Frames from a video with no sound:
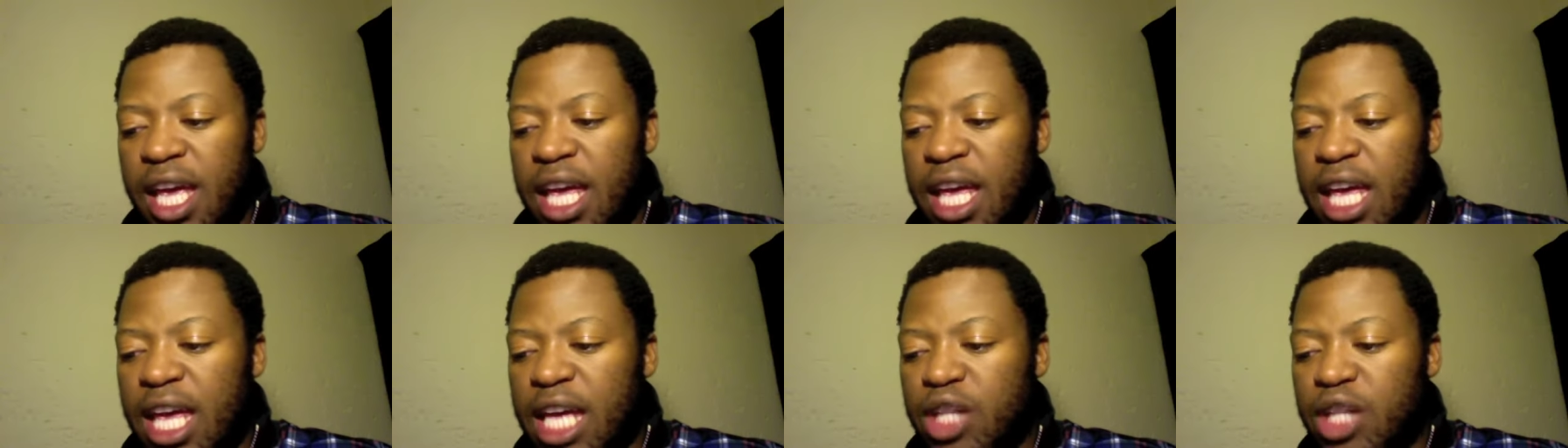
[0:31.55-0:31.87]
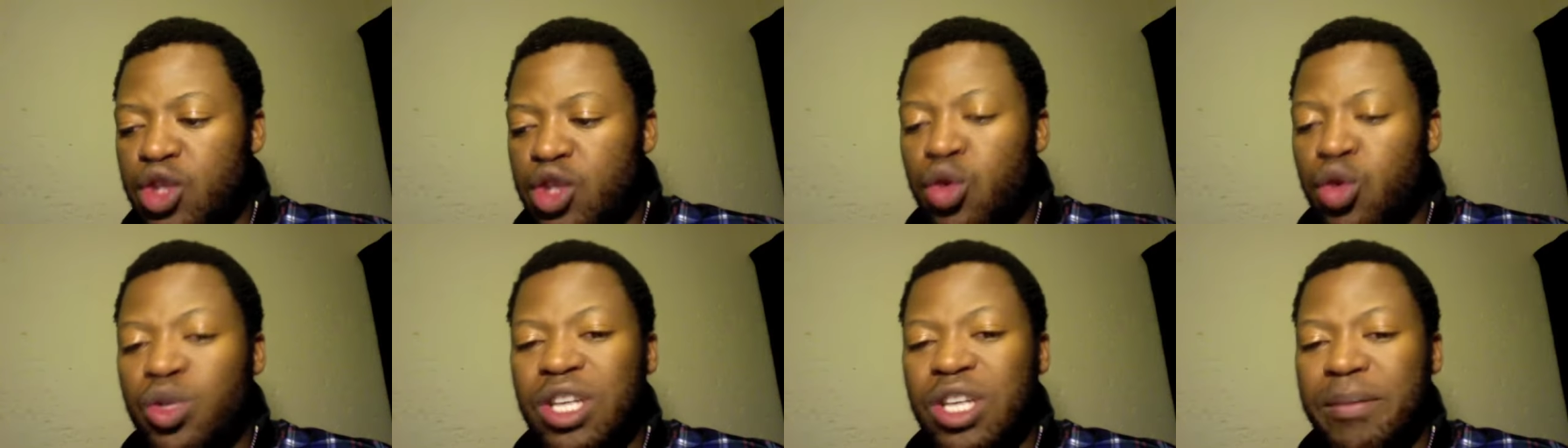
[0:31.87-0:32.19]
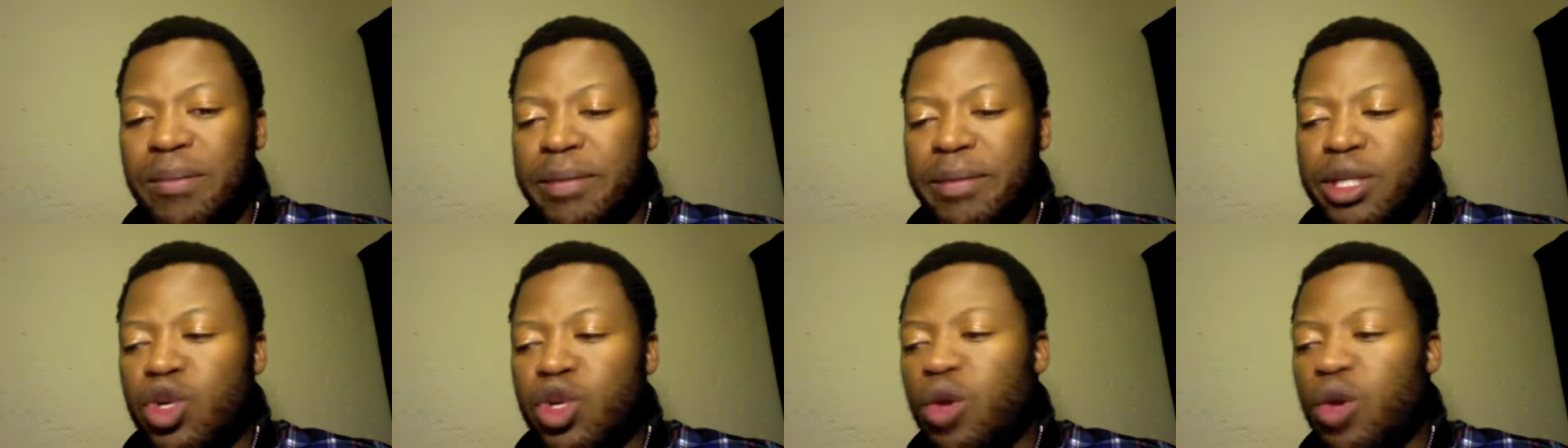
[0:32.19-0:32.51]
It would have
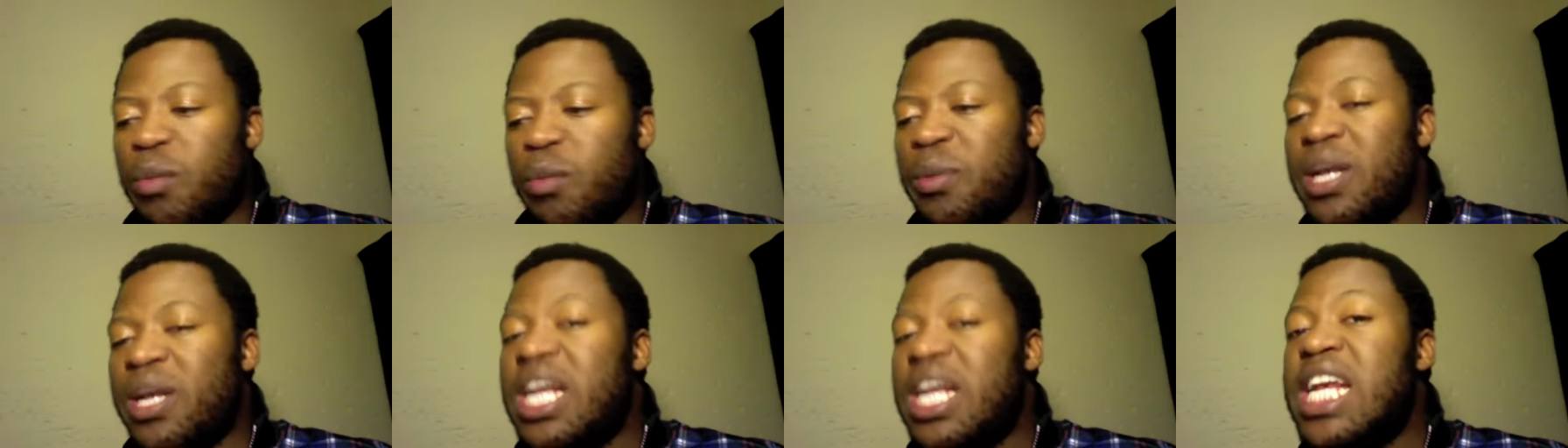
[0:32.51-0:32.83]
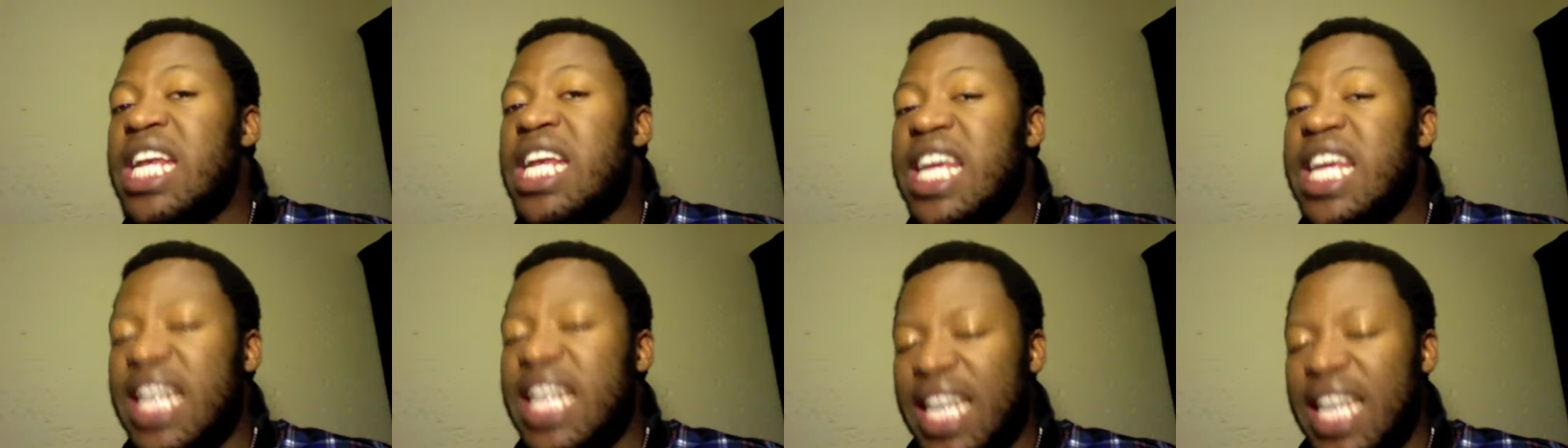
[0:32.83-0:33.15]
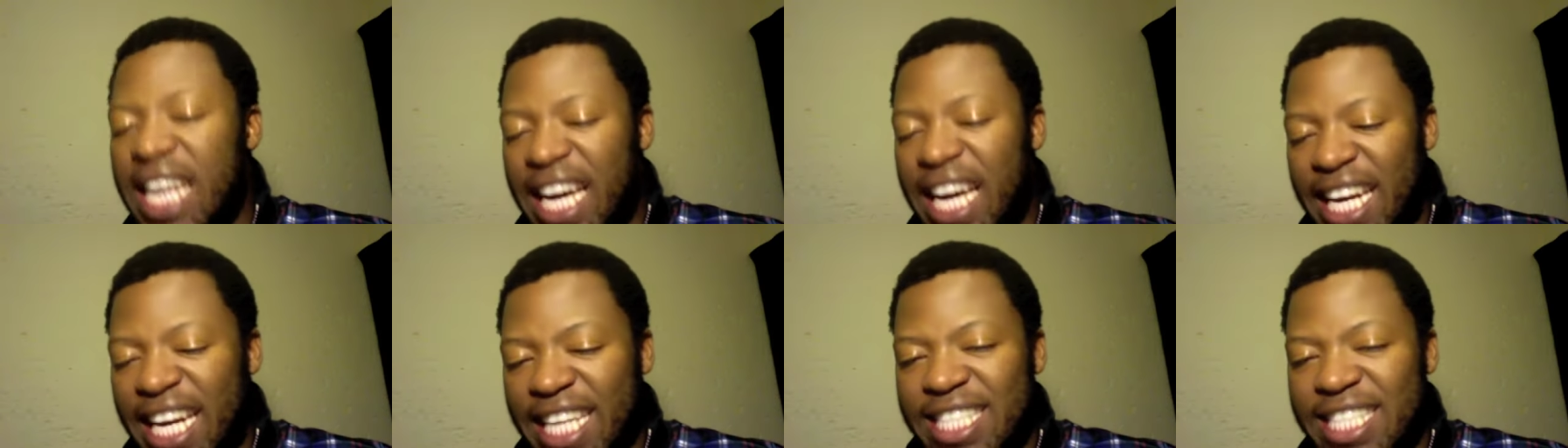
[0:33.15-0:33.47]
been completely
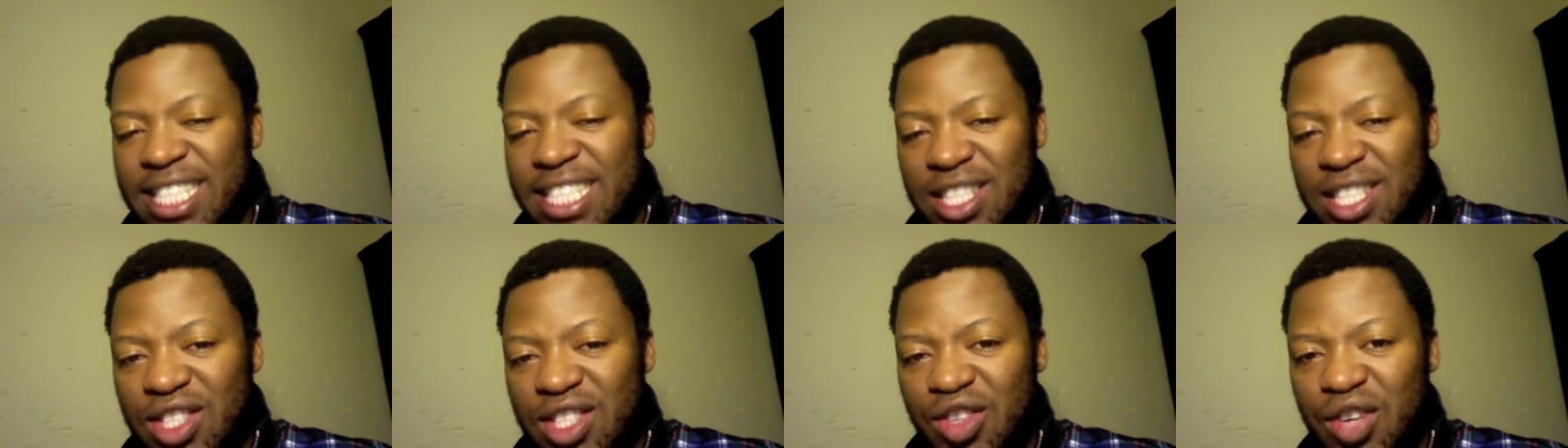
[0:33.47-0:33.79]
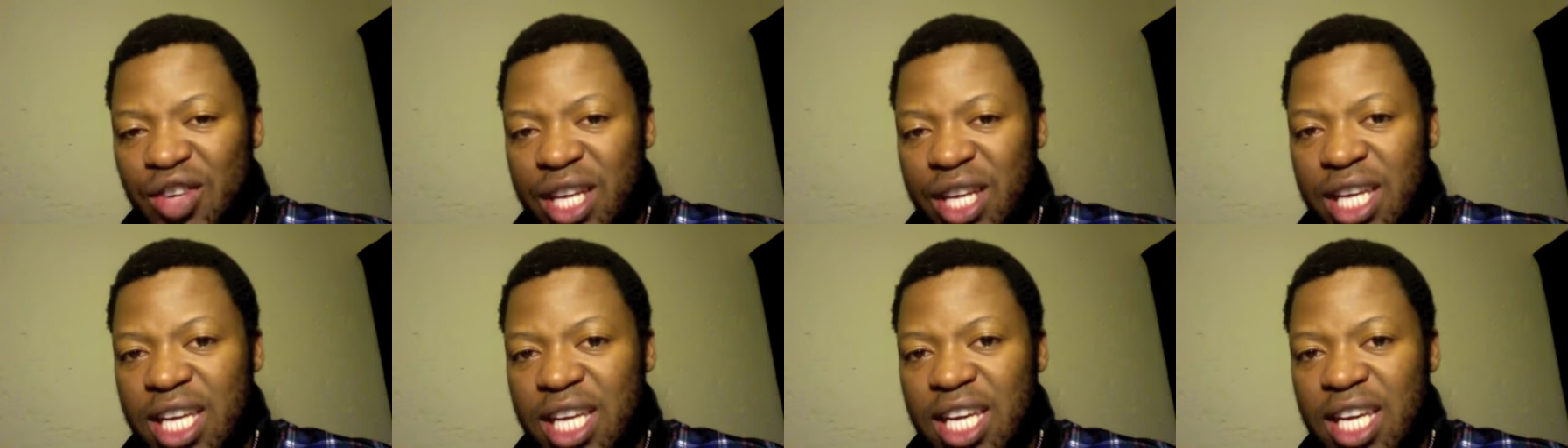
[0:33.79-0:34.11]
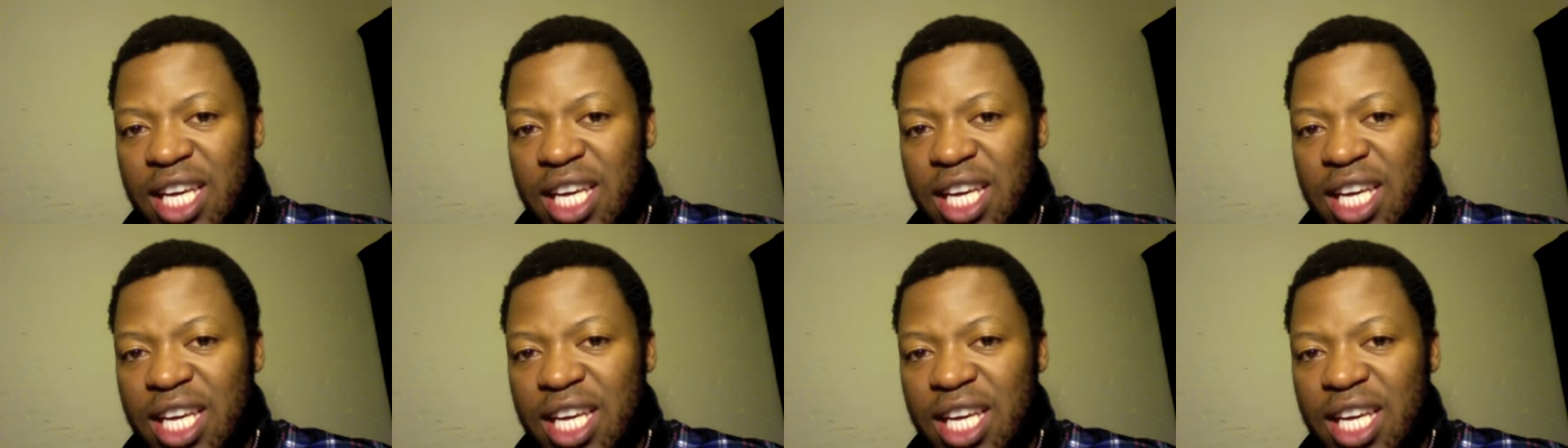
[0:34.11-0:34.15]
unnecessary,